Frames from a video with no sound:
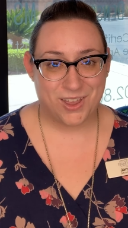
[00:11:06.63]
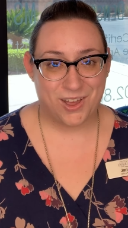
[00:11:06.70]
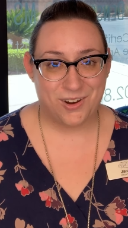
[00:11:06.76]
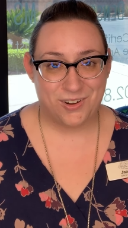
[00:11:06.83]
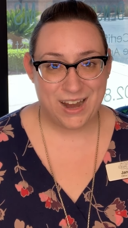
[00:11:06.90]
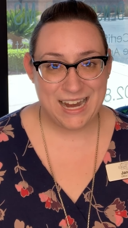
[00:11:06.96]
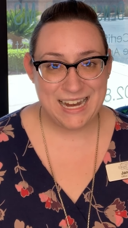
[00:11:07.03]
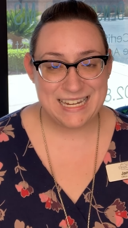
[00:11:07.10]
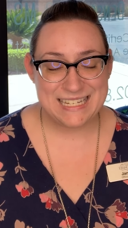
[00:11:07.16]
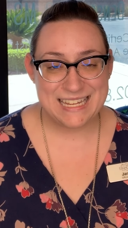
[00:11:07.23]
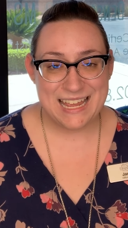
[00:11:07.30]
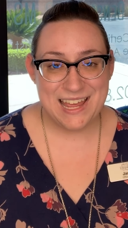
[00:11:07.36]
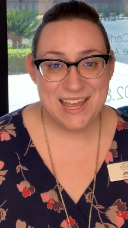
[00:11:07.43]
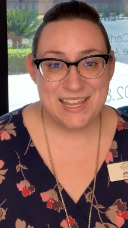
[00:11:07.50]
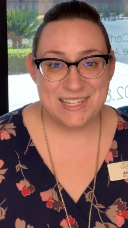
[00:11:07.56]
All right.
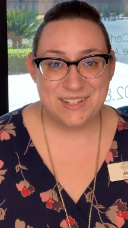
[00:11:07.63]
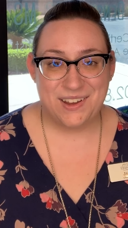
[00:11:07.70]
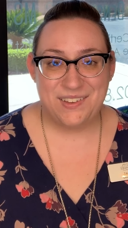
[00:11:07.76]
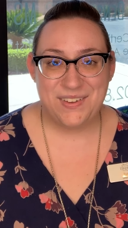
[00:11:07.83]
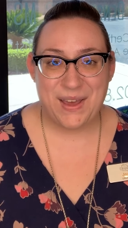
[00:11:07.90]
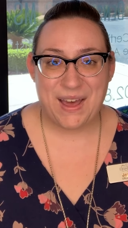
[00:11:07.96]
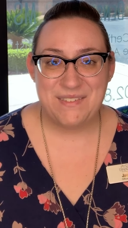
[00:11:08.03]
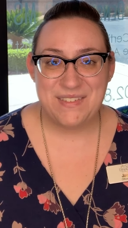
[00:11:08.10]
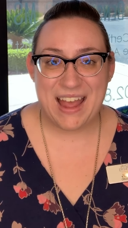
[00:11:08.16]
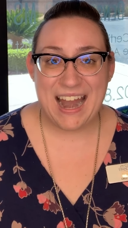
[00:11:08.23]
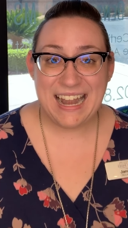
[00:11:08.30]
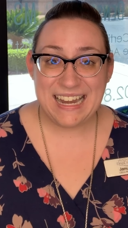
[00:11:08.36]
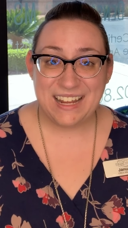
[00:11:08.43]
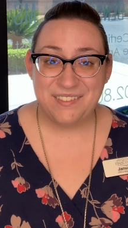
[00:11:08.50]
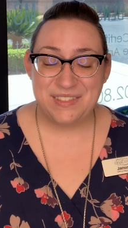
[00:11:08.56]
So if you have
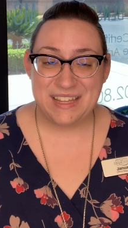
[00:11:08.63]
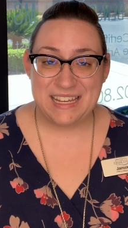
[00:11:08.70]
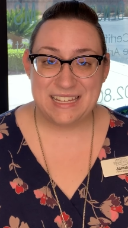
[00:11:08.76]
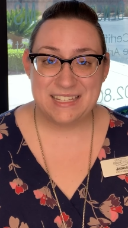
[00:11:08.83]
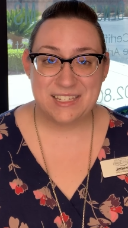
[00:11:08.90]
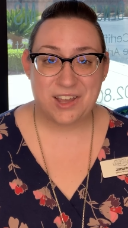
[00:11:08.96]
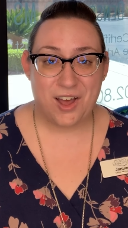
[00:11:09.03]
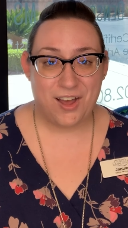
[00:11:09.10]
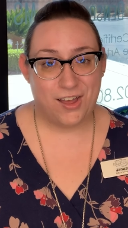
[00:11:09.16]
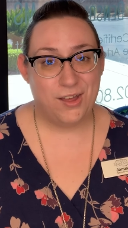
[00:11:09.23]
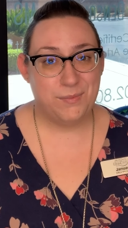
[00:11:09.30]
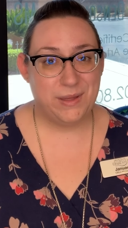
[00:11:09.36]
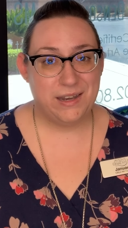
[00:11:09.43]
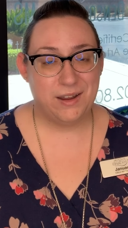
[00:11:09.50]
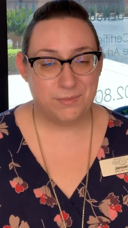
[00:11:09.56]
any of these
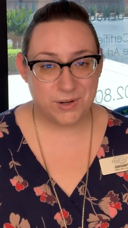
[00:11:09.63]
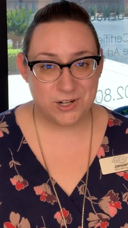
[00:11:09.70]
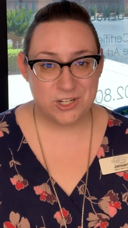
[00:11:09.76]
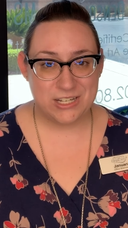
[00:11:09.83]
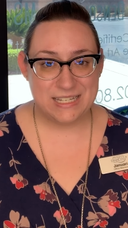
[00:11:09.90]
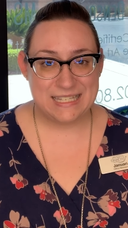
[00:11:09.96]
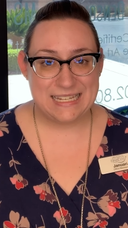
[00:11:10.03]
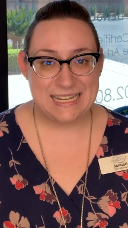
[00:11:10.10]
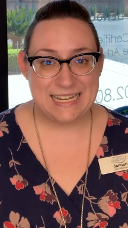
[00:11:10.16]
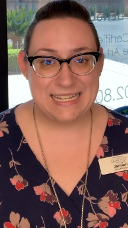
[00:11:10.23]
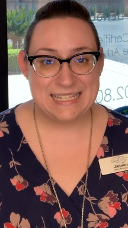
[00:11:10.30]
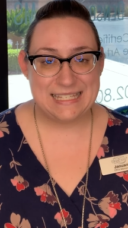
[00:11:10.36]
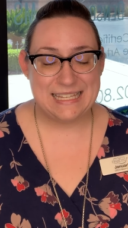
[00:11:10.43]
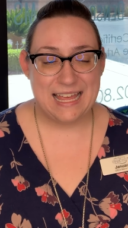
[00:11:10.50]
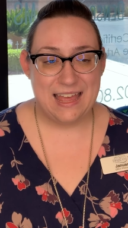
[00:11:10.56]
common
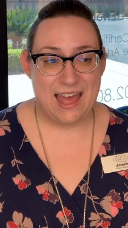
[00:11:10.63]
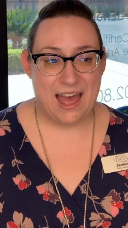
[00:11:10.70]
emergencies,